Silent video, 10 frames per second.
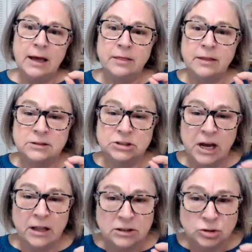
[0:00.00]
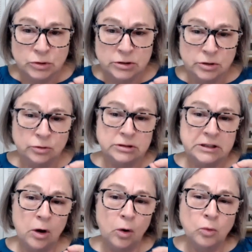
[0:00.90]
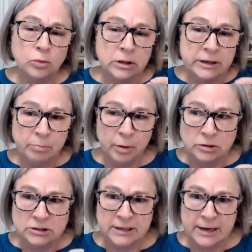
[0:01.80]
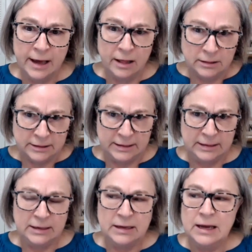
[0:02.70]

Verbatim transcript: The challenge with using only personality